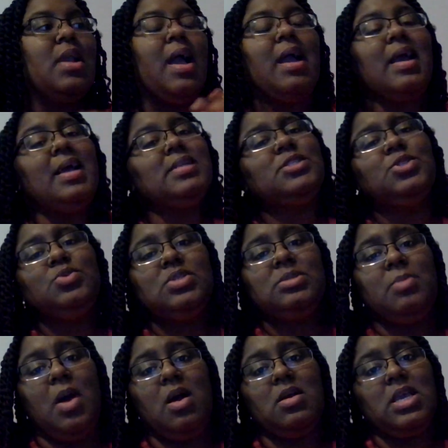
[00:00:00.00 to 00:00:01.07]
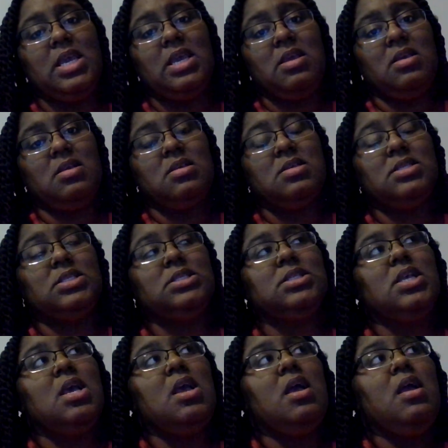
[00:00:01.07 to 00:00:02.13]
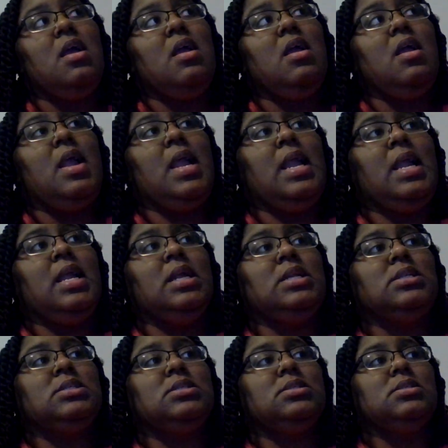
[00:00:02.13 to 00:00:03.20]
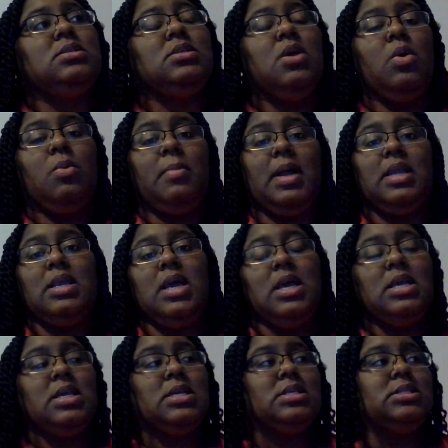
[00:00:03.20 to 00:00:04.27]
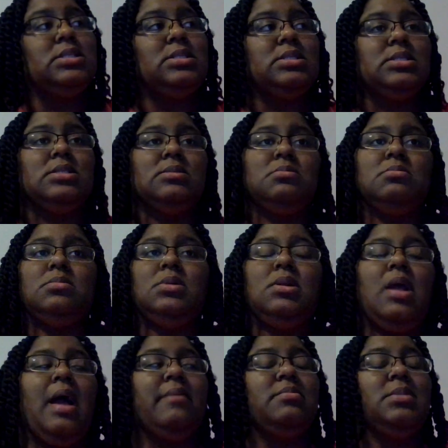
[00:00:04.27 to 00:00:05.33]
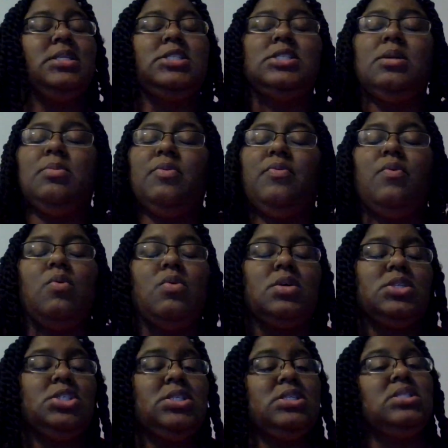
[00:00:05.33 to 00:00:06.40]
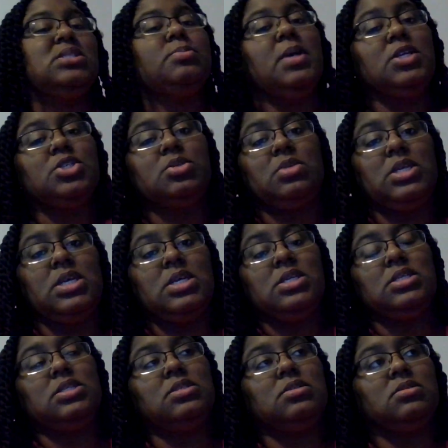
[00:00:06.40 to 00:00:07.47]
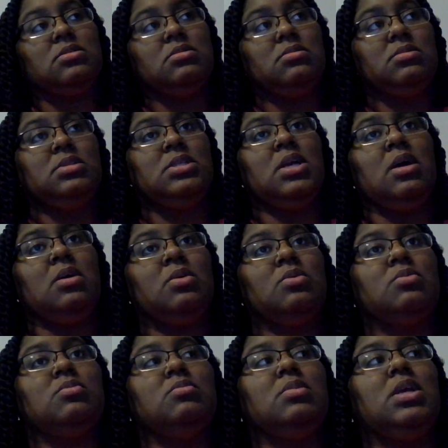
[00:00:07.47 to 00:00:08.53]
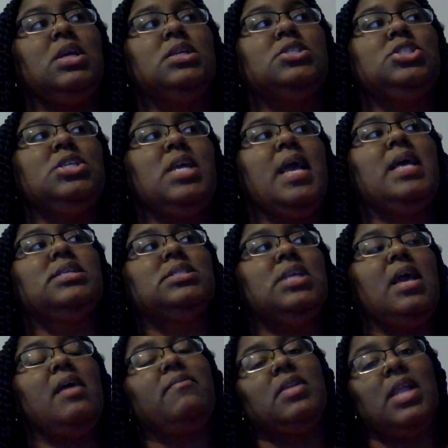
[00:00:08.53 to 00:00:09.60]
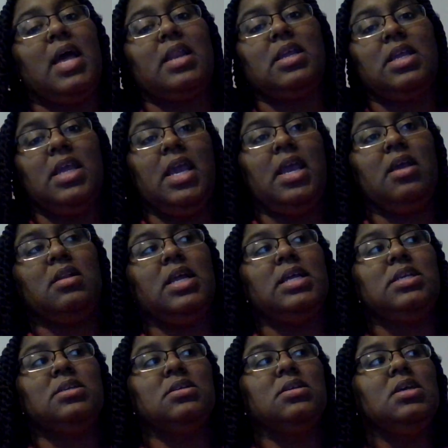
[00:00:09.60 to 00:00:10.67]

I've had two small kids. And, you know, my youngest, you know, I've mentioned it before, she's special needs, you know, and she has to have a lot of care, like